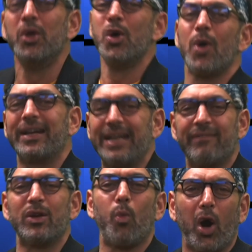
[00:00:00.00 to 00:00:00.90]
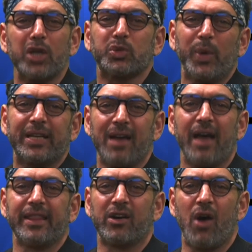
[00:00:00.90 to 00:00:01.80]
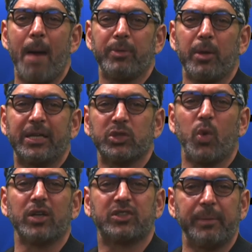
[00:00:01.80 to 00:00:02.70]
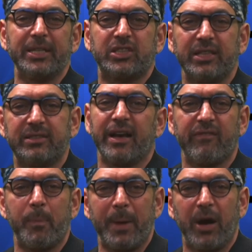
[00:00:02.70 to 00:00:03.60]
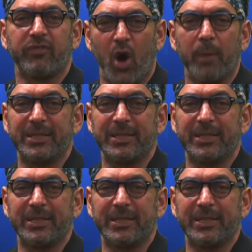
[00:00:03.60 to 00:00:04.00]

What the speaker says: Who had an even worse week 9 than Garoppolo, because while Jimmy G did have a pair of garbage